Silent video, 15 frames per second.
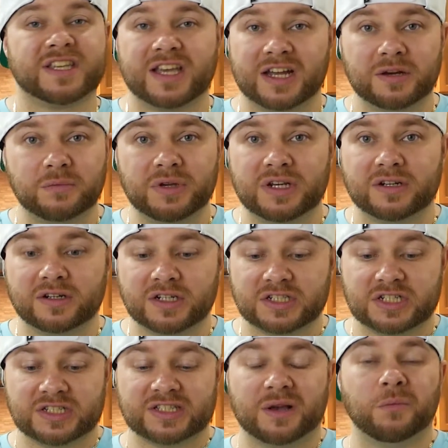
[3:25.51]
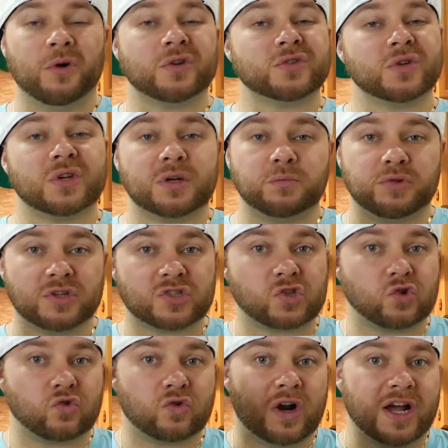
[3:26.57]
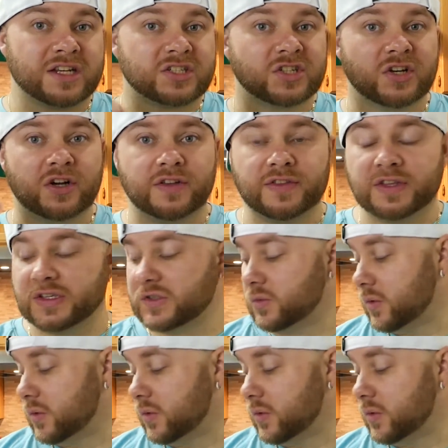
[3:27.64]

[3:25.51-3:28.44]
gonna be delicious. I'm also gonna put sriracha on this